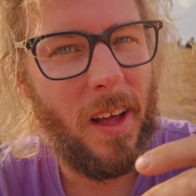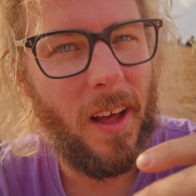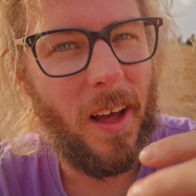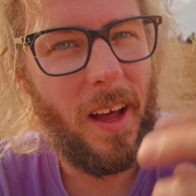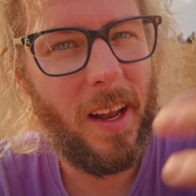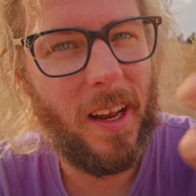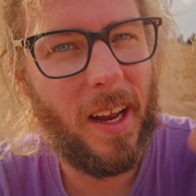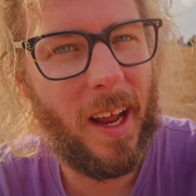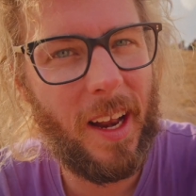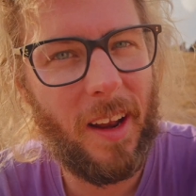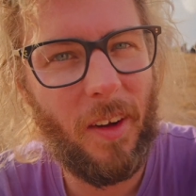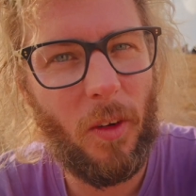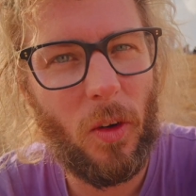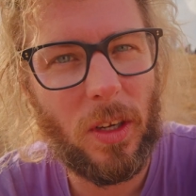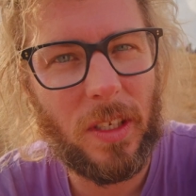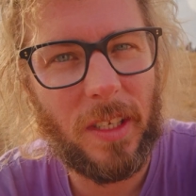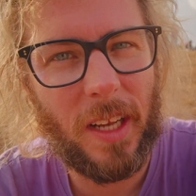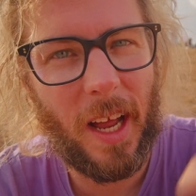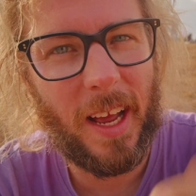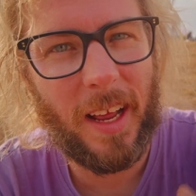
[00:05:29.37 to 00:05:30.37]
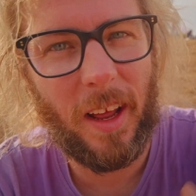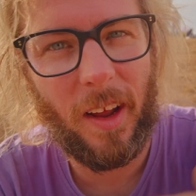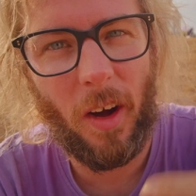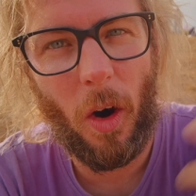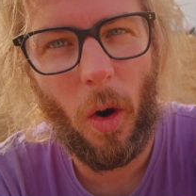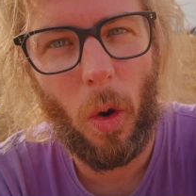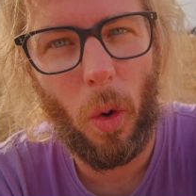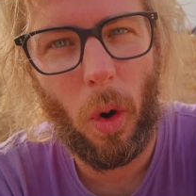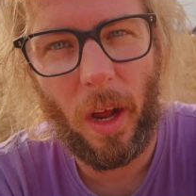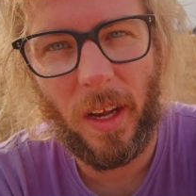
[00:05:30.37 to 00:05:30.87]
And then there was like
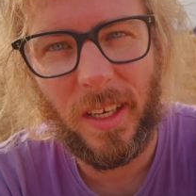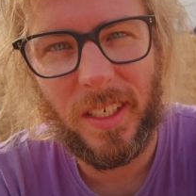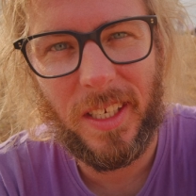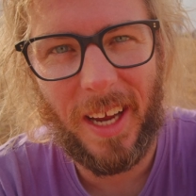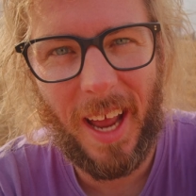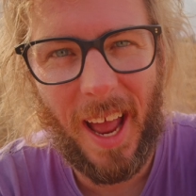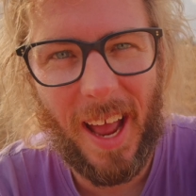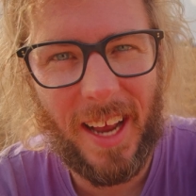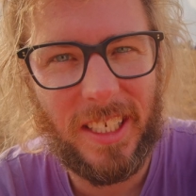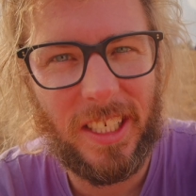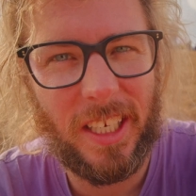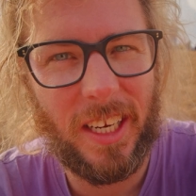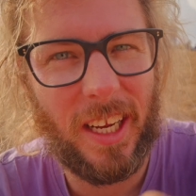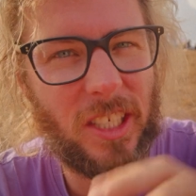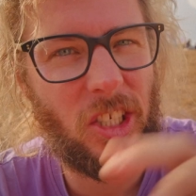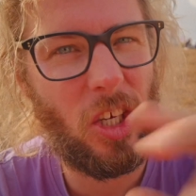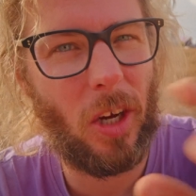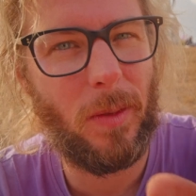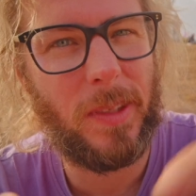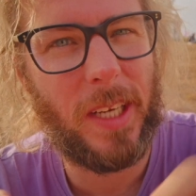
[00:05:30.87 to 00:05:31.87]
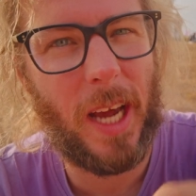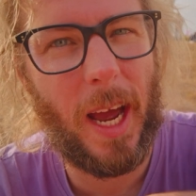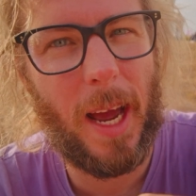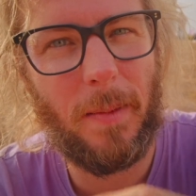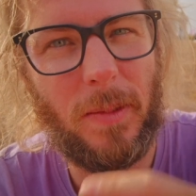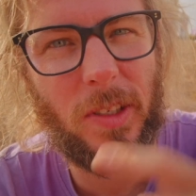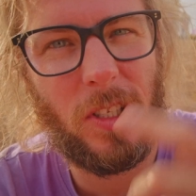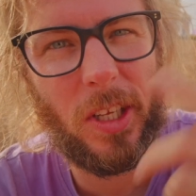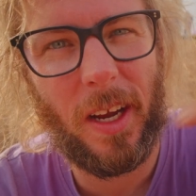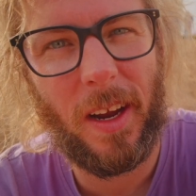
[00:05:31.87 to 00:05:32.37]
whole interaction, and
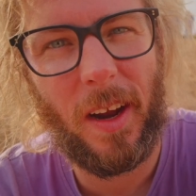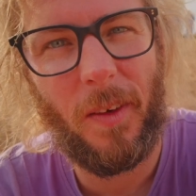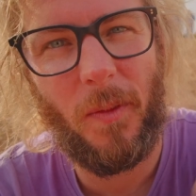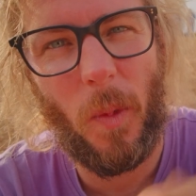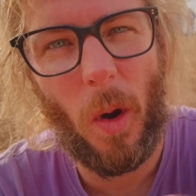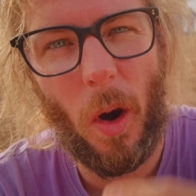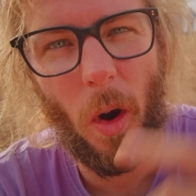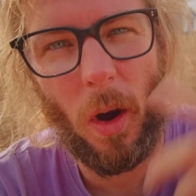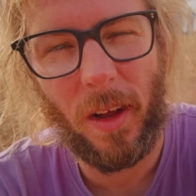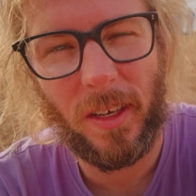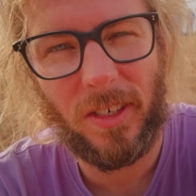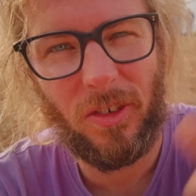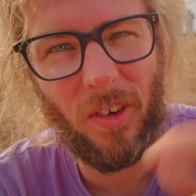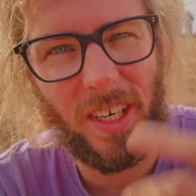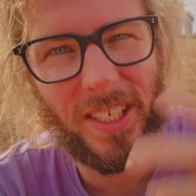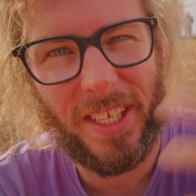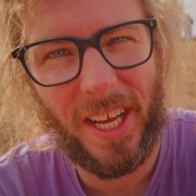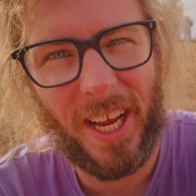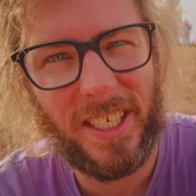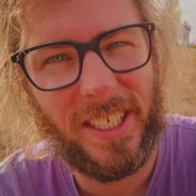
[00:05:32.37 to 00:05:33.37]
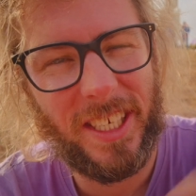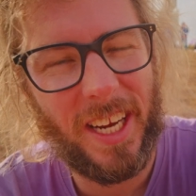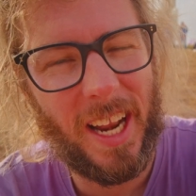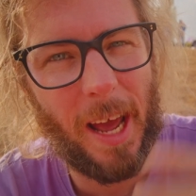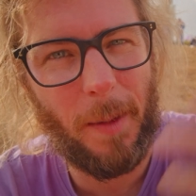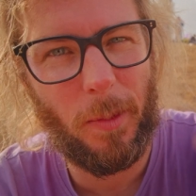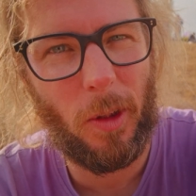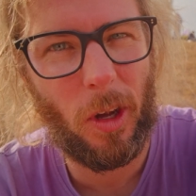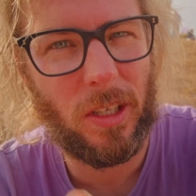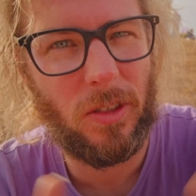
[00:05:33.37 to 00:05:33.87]
sometimes the translation
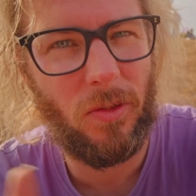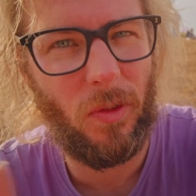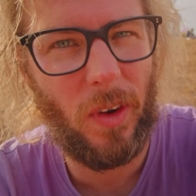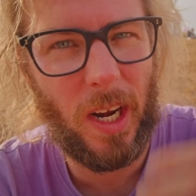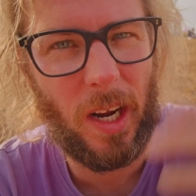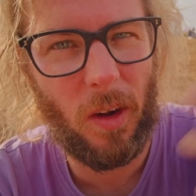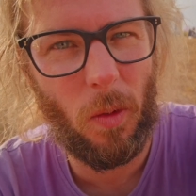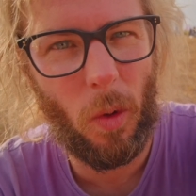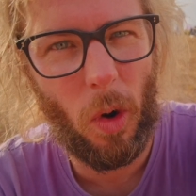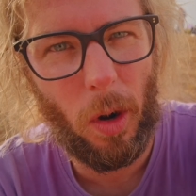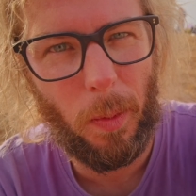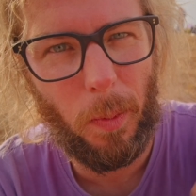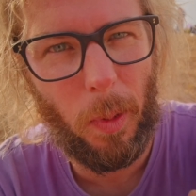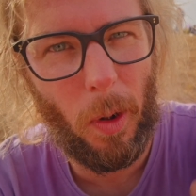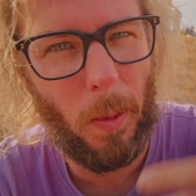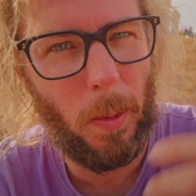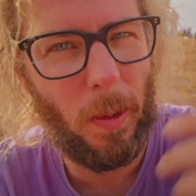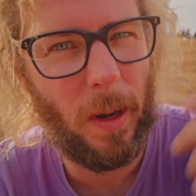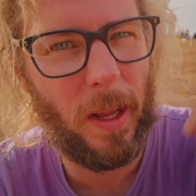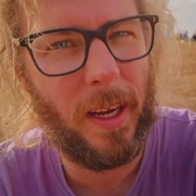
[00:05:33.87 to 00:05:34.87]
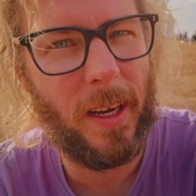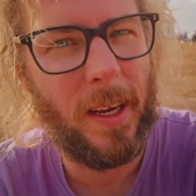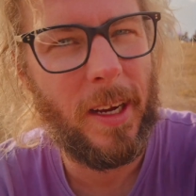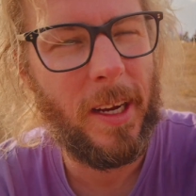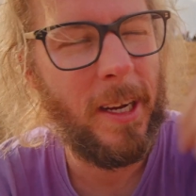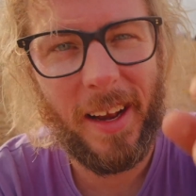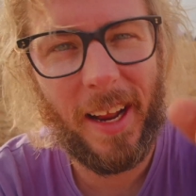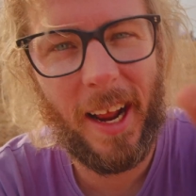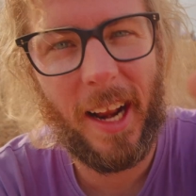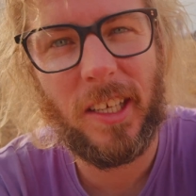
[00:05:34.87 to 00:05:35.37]
app doesn't really work properly.
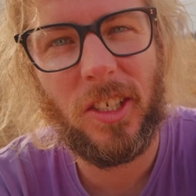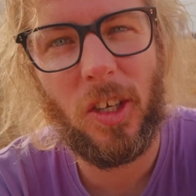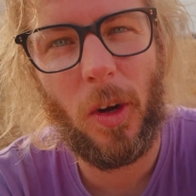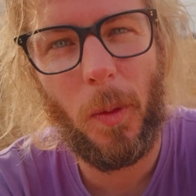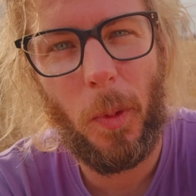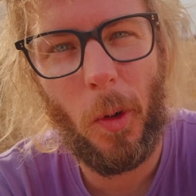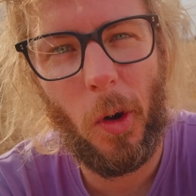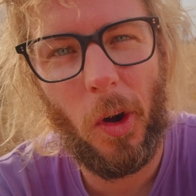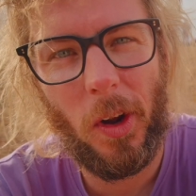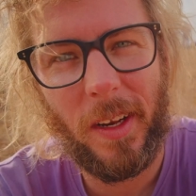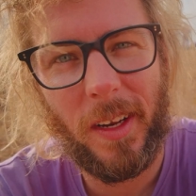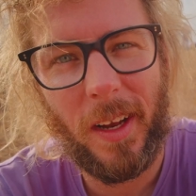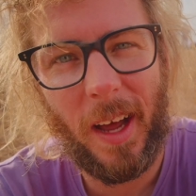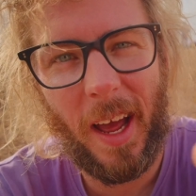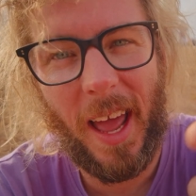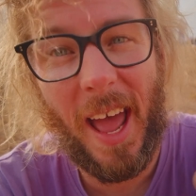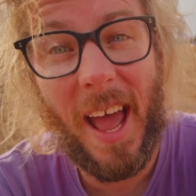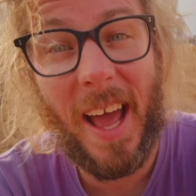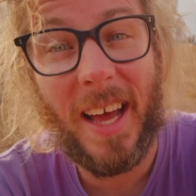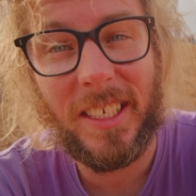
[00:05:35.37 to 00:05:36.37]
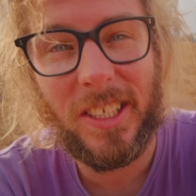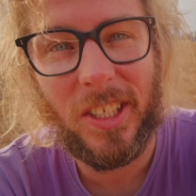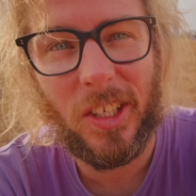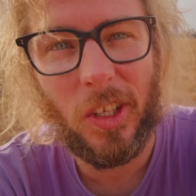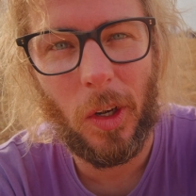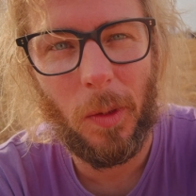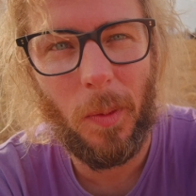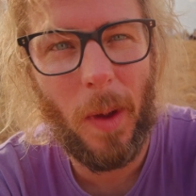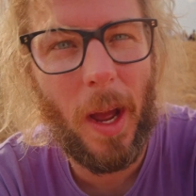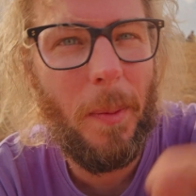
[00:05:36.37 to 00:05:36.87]
And then at some point I asked
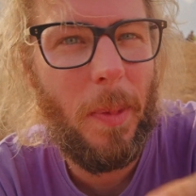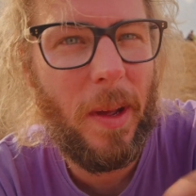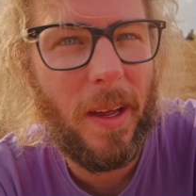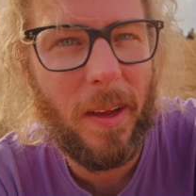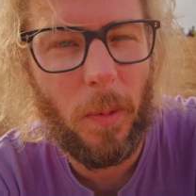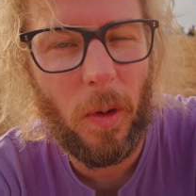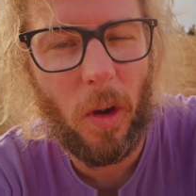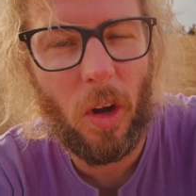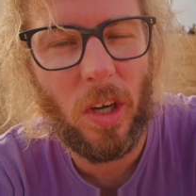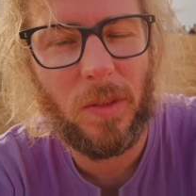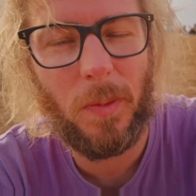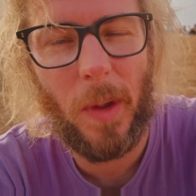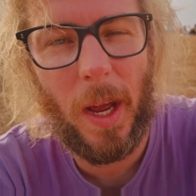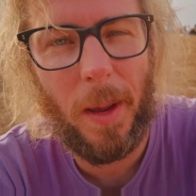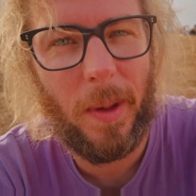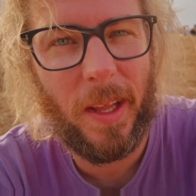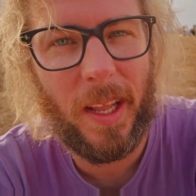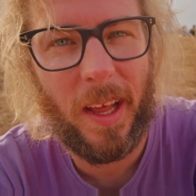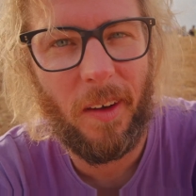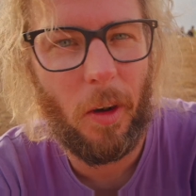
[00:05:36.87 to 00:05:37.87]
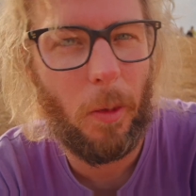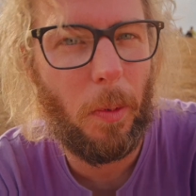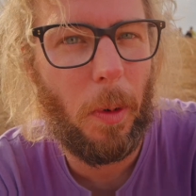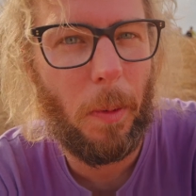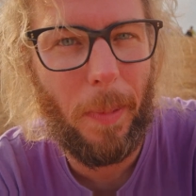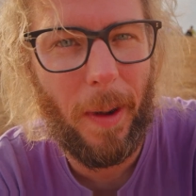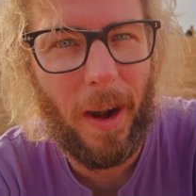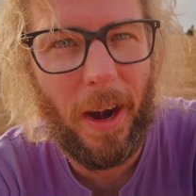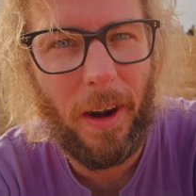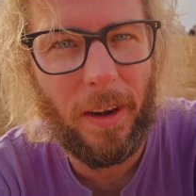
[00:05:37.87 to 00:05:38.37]
her, maybe they were
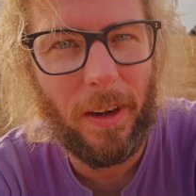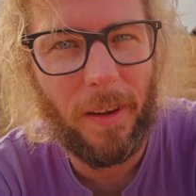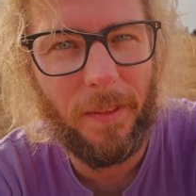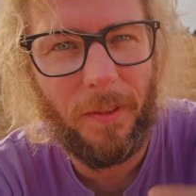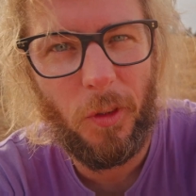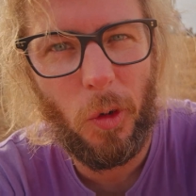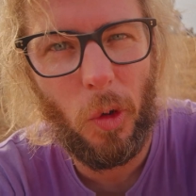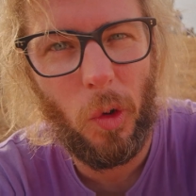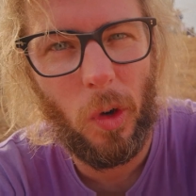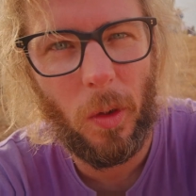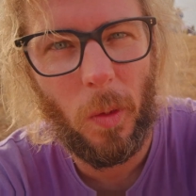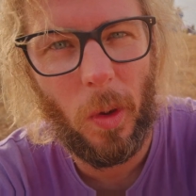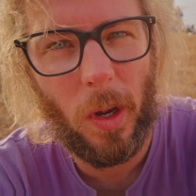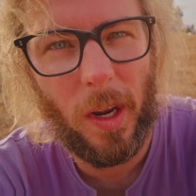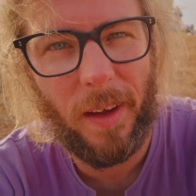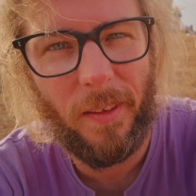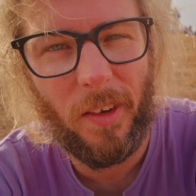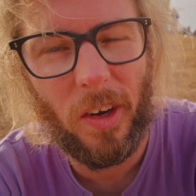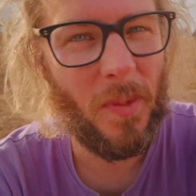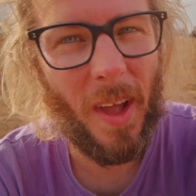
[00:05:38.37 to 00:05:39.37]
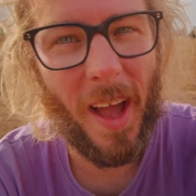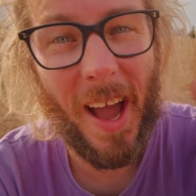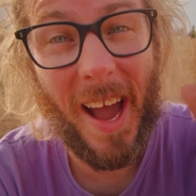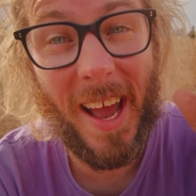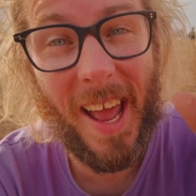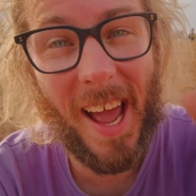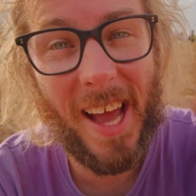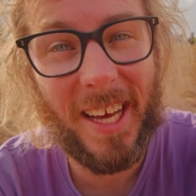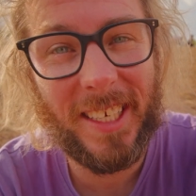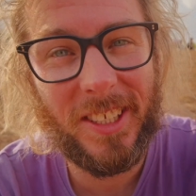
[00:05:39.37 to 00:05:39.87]
preparing the food or whatever.
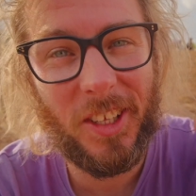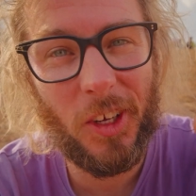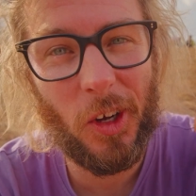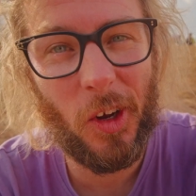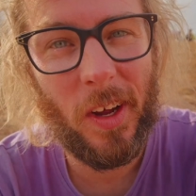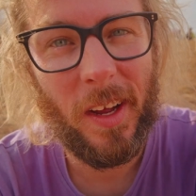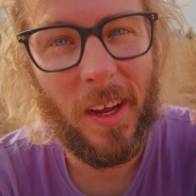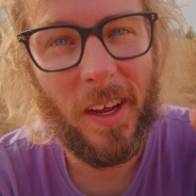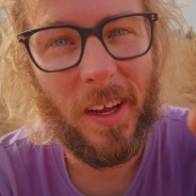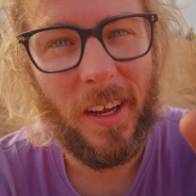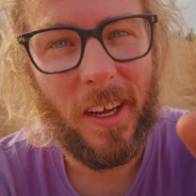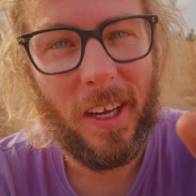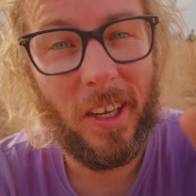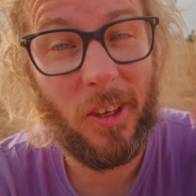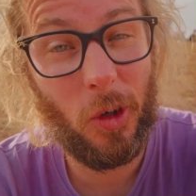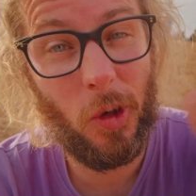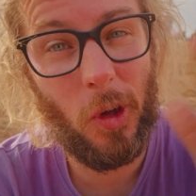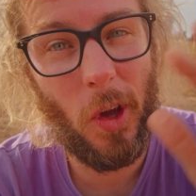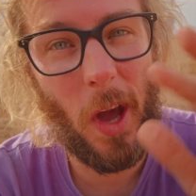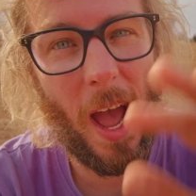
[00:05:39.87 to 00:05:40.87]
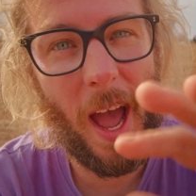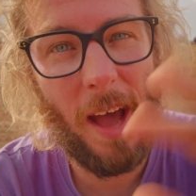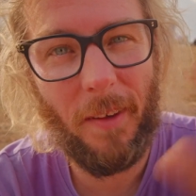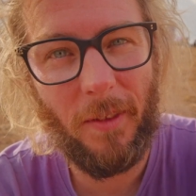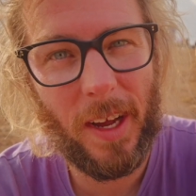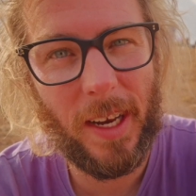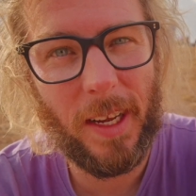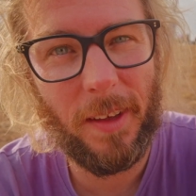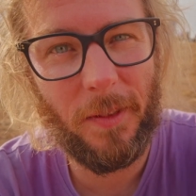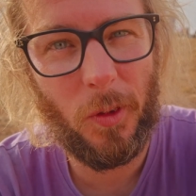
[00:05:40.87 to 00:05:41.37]
I asked her, do you have
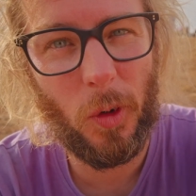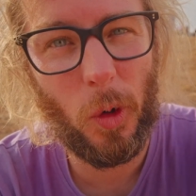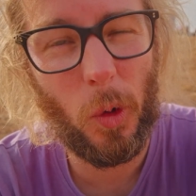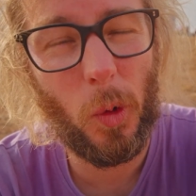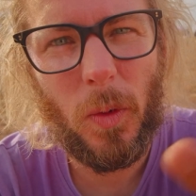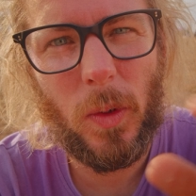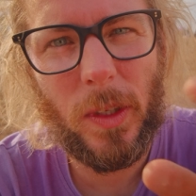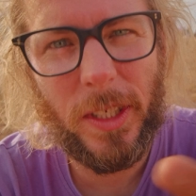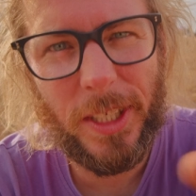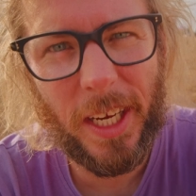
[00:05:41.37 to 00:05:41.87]
any food?